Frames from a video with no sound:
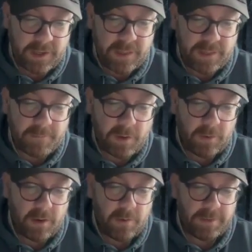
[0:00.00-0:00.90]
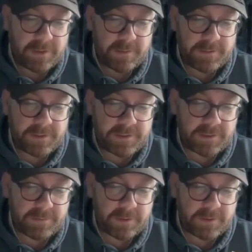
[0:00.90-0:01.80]
The mole hobbled up to the
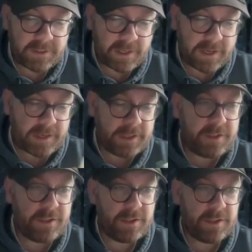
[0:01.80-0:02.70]
spot and had a good